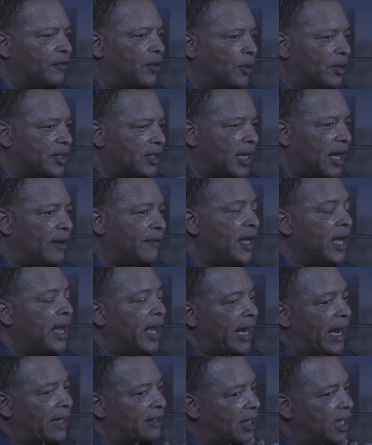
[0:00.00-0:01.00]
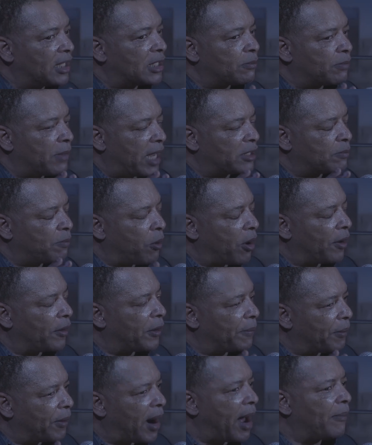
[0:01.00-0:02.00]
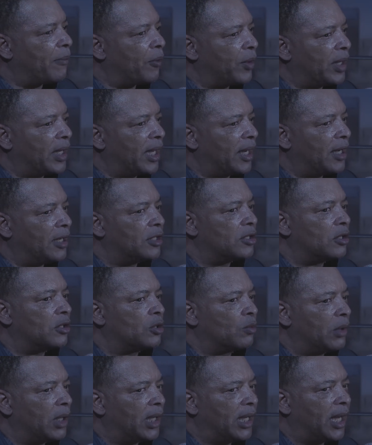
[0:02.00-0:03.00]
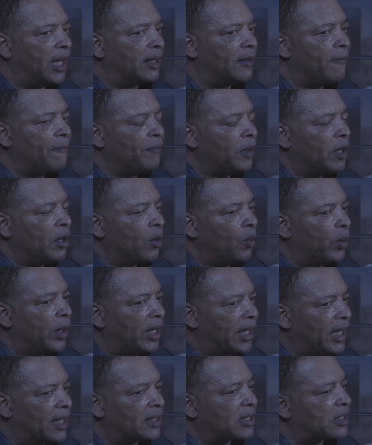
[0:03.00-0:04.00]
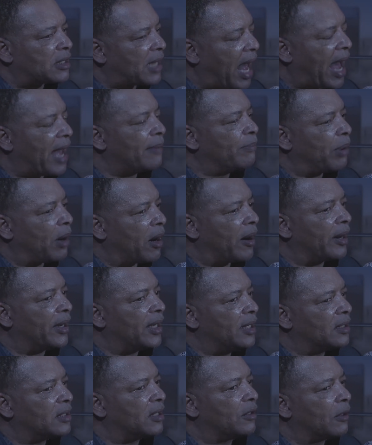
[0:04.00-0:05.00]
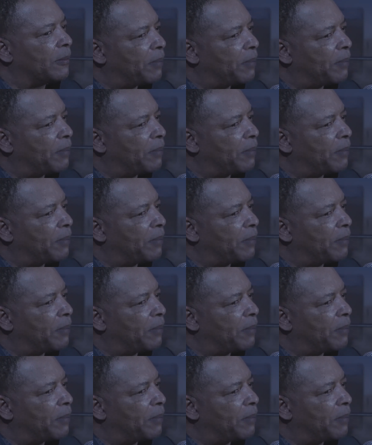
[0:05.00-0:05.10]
yourself. And I think that's part of the problem we get into is we get sidebarred into the